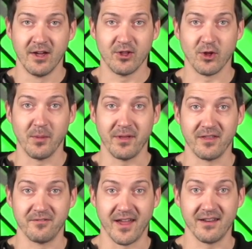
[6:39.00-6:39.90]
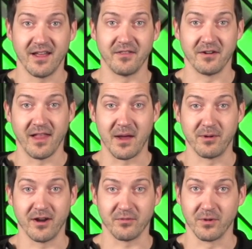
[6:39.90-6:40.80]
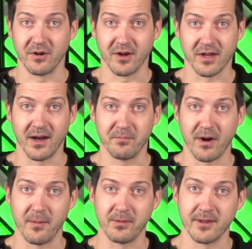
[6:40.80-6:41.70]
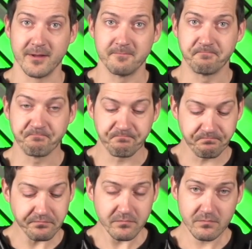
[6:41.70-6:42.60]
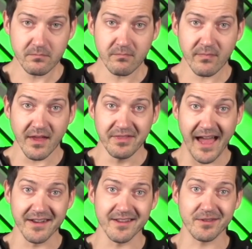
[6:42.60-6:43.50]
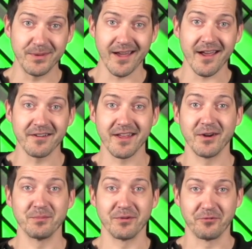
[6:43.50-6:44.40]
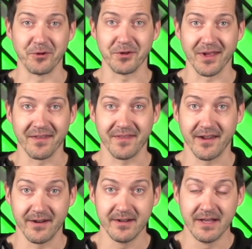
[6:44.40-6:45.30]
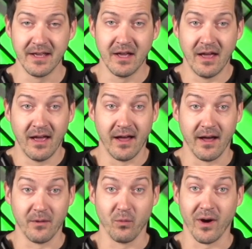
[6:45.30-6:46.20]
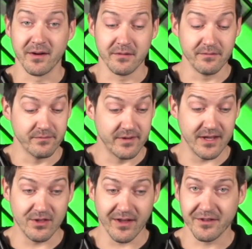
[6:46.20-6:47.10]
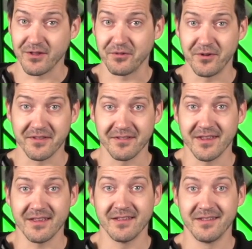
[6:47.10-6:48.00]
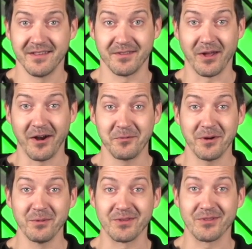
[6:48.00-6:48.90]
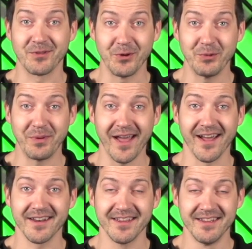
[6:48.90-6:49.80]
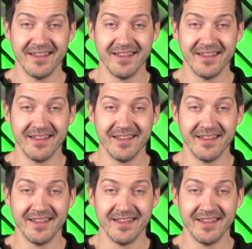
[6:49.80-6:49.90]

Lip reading: show up at the event, and their libraries weren't hooking up properly. That needs to be ironed out before you get there. One DJ just recently, his hardware was so bad